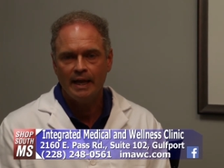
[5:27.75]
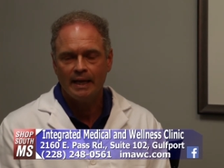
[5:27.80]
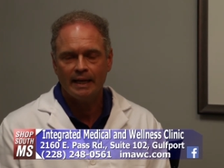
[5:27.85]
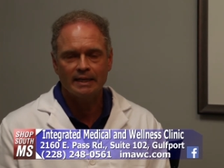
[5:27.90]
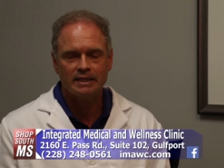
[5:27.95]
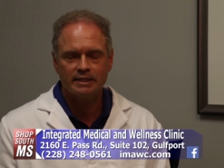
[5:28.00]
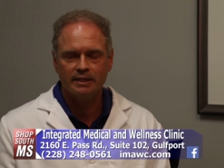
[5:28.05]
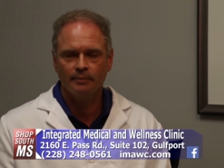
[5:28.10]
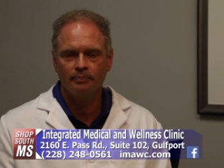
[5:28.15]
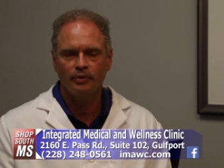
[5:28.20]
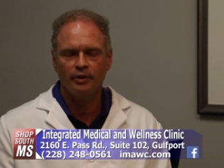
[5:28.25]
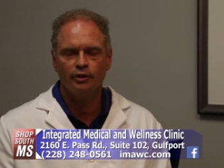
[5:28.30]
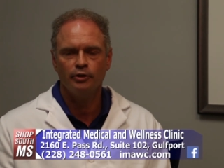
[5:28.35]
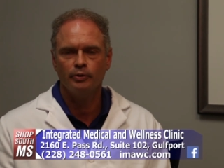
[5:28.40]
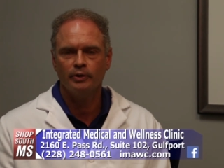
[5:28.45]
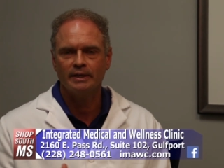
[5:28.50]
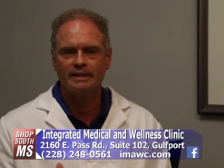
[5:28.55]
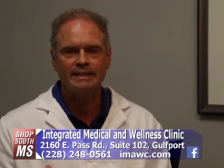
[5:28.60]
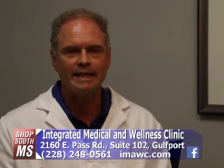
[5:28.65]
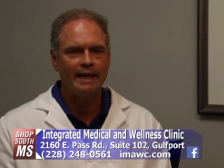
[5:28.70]
It's something
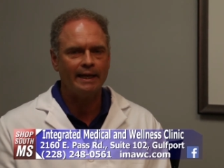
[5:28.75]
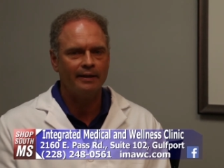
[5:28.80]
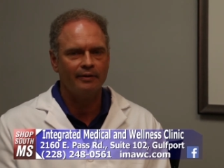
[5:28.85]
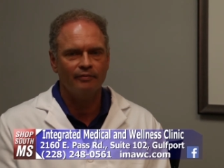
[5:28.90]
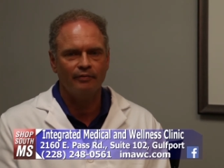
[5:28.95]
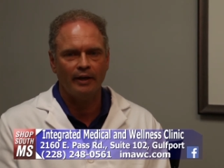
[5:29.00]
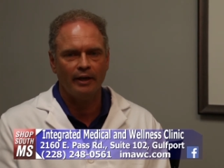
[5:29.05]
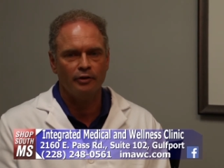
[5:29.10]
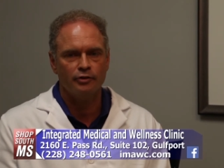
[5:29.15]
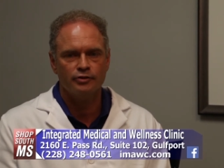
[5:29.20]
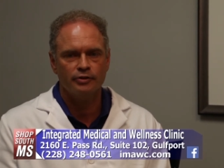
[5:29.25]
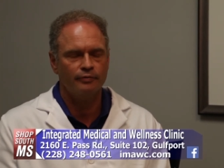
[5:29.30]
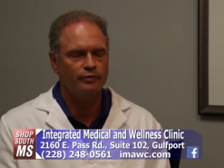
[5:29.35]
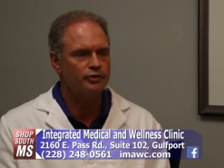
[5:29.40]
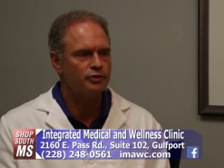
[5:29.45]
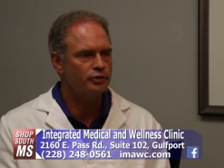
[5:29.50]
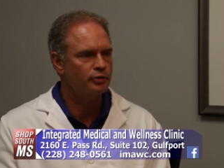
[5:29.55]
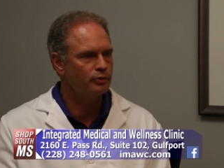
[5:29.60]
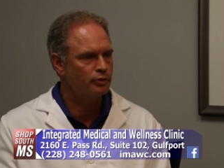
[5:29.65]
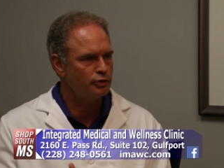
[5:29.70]
you can take advantage of
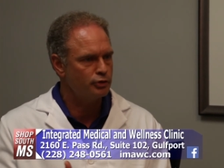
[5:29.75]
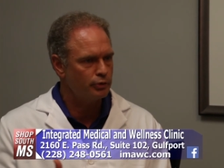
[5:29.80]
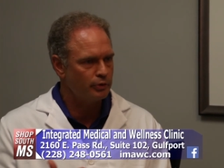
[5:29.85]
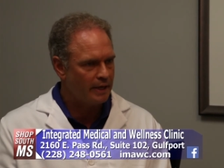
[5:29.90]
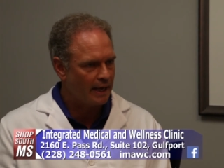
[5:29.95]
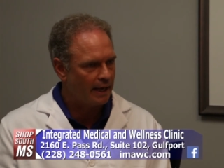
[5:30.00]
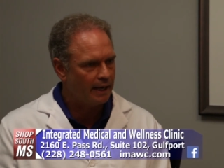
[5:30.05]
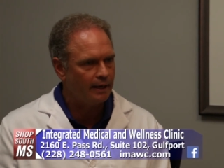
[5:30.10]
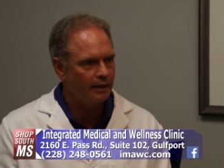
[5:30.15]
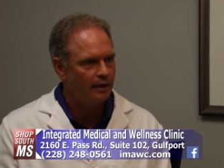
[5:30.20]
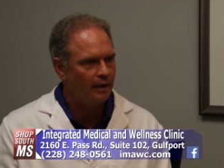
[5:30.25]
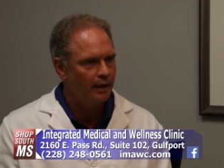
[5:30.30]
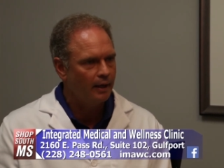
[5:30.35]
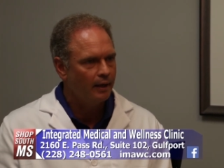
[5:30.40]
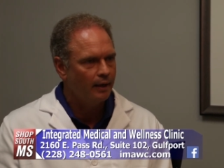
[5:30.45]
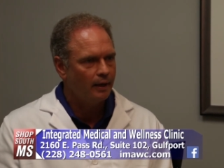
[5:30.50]
as soon as you get it.